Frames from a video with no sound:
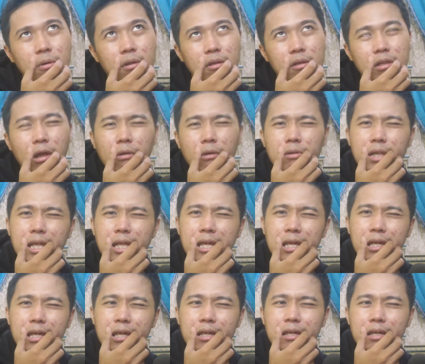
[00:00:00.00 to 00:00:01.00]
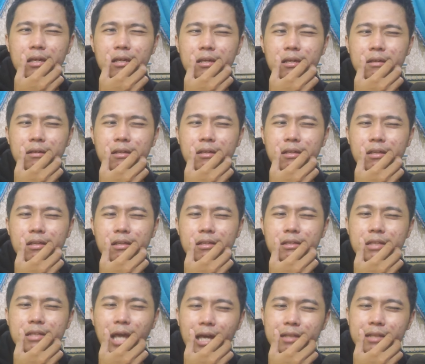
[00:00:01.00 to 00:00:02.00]
loli
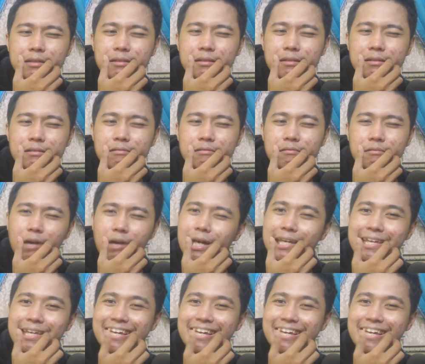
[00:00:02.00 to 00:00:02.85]
yet, right?